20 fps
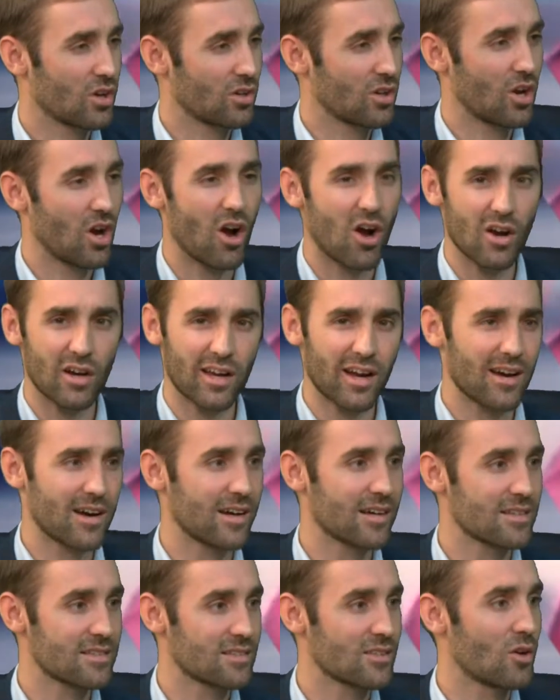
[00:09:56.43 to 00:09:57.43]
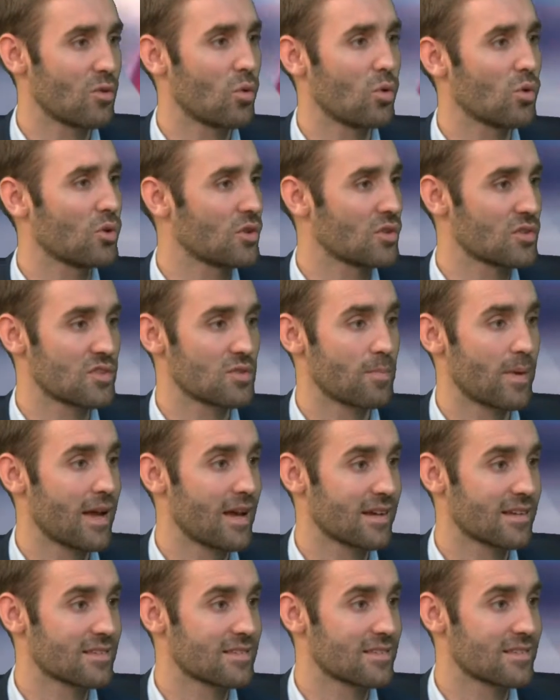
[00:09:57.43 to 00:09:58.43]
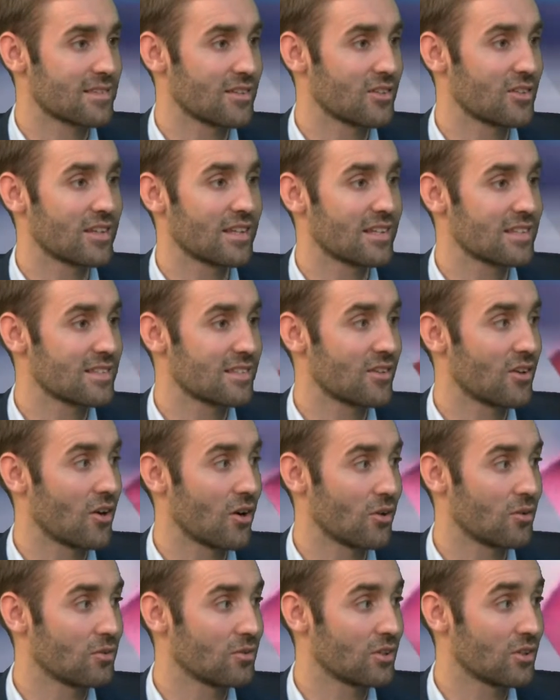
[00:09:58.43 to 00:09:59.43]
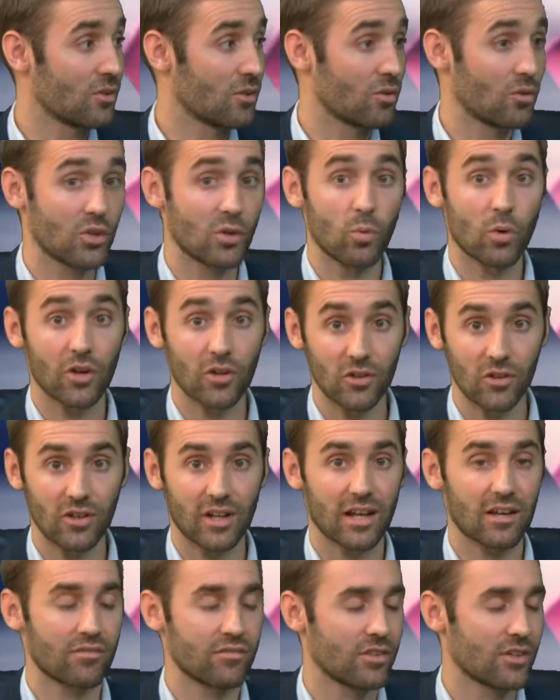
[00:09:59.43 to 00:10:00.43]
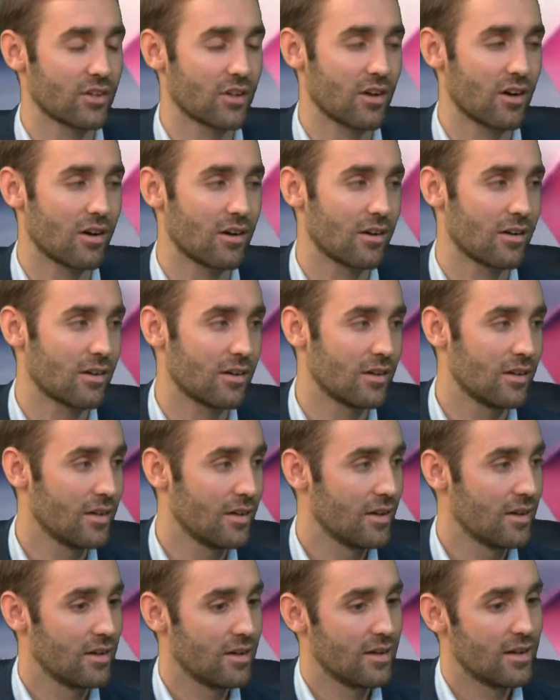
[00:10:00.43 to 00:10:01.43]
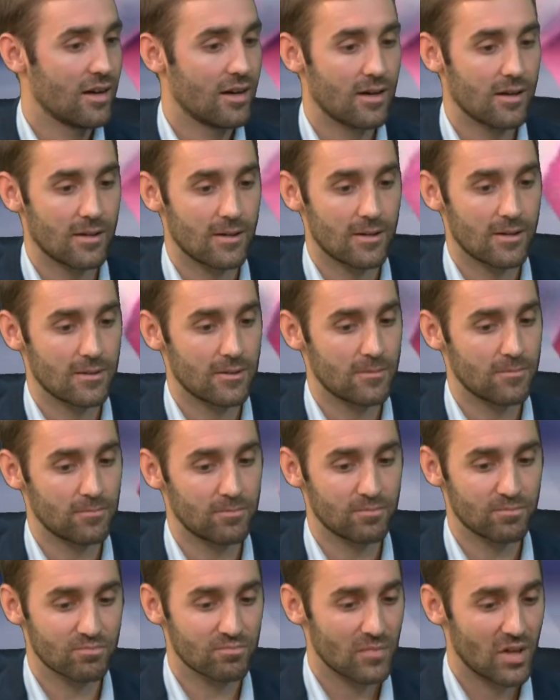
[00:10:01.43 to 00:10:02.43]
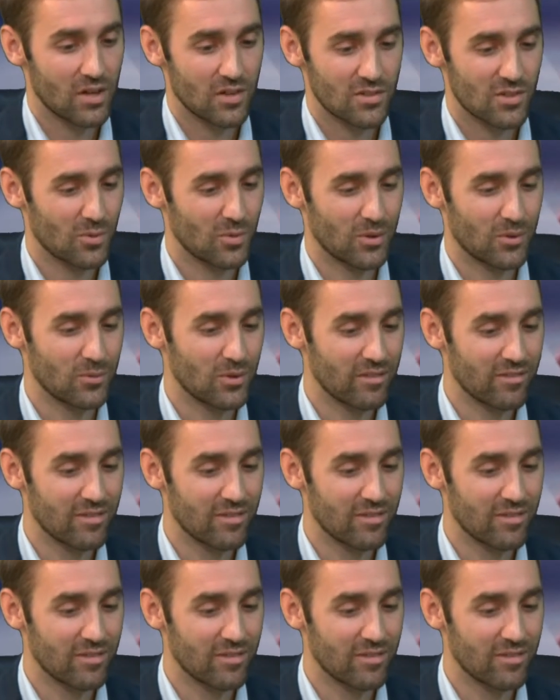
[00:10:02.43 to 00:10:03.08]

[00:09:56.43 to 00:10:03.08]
car guides, so all your specs that you need to know, or you want to look at for your car. Um, so we